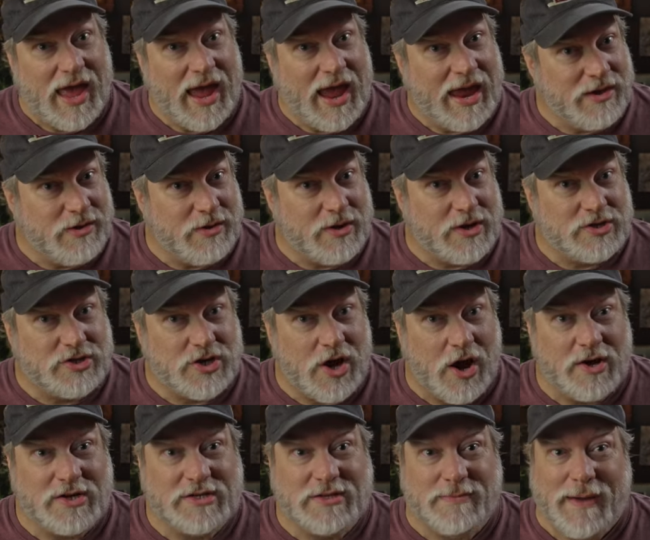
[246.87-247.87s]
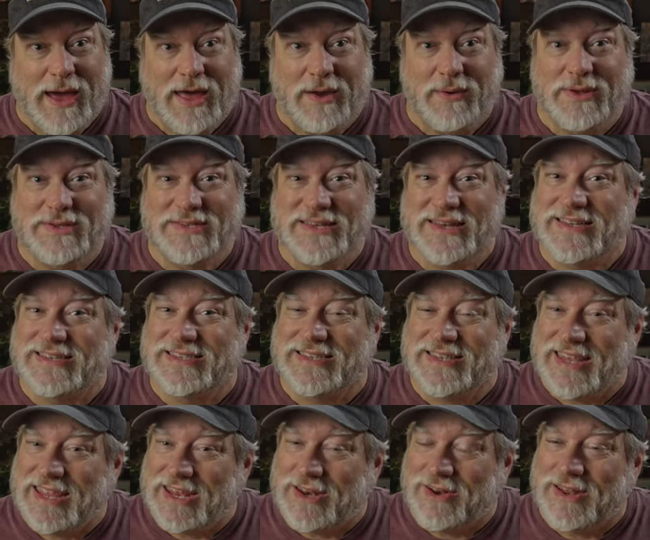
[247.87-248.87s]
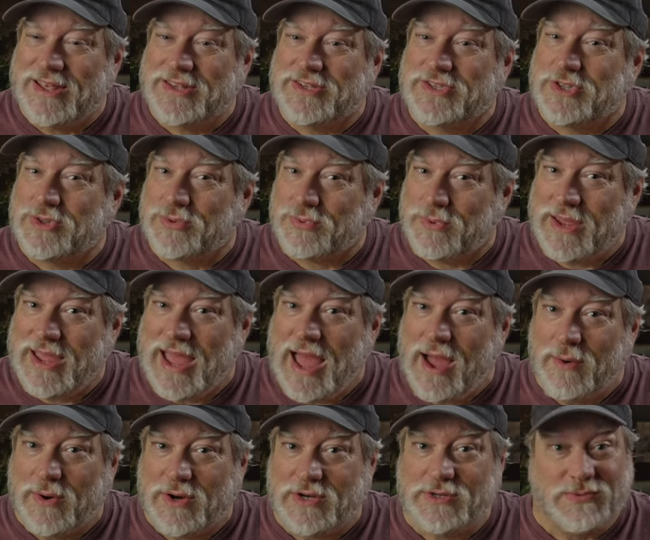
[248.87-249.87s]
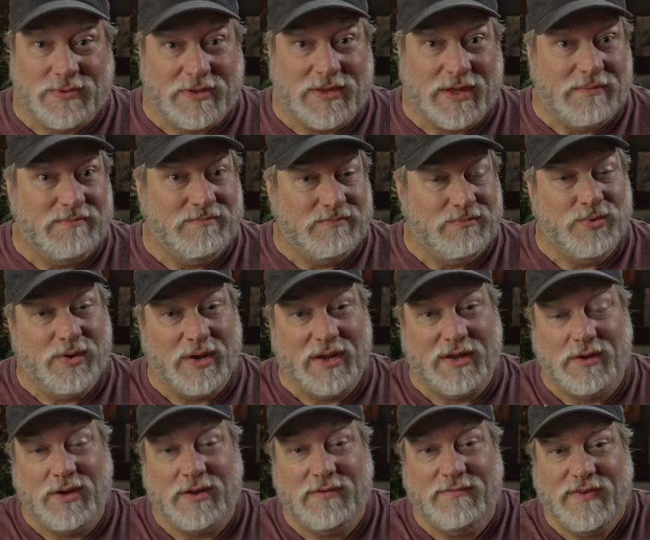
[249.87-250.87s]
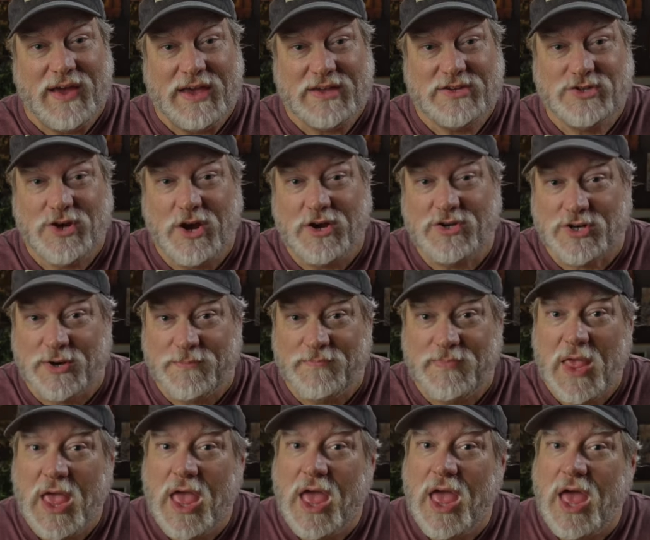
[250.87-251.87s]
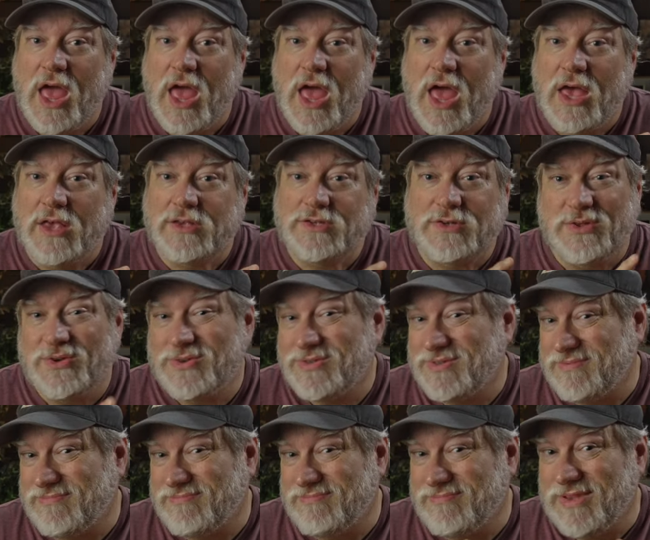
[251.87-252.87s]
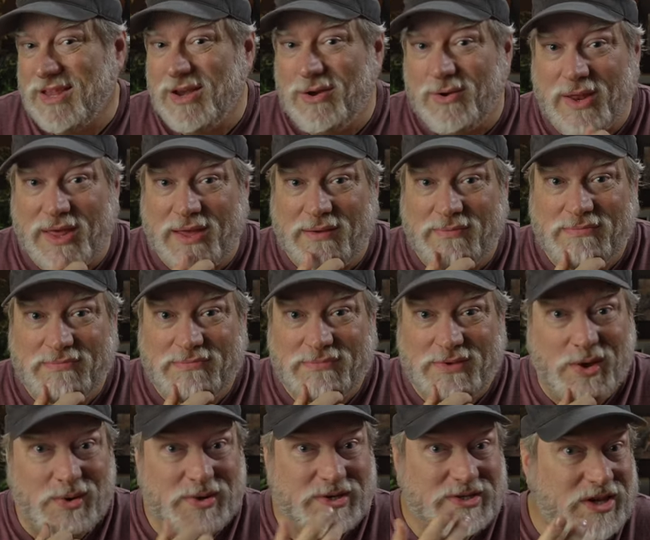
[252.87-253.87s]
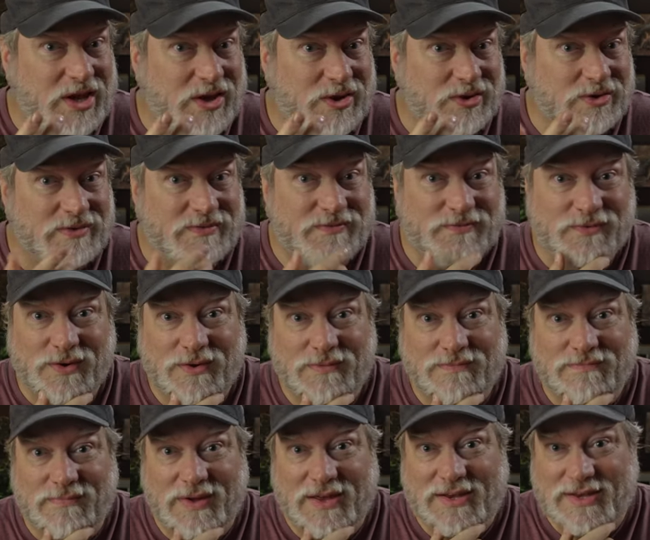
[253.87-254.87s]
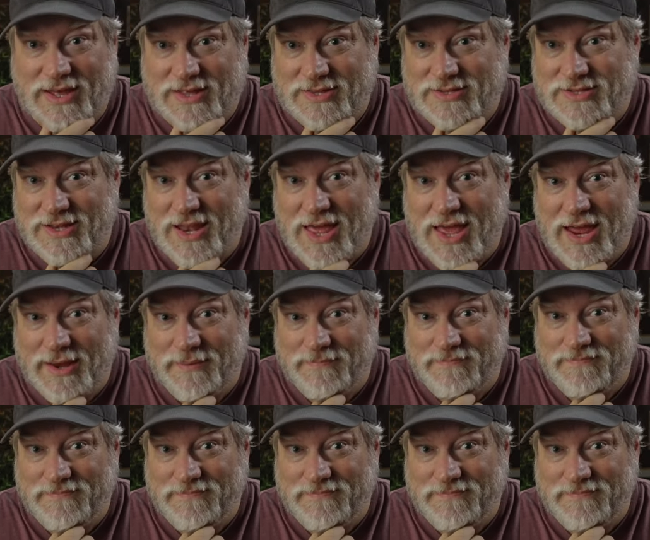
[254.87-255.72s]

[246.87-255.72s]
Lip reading: And you can charge the batteries in as little as 3 hours with a really good fast charger. So there's literally no excuse for a dead slate.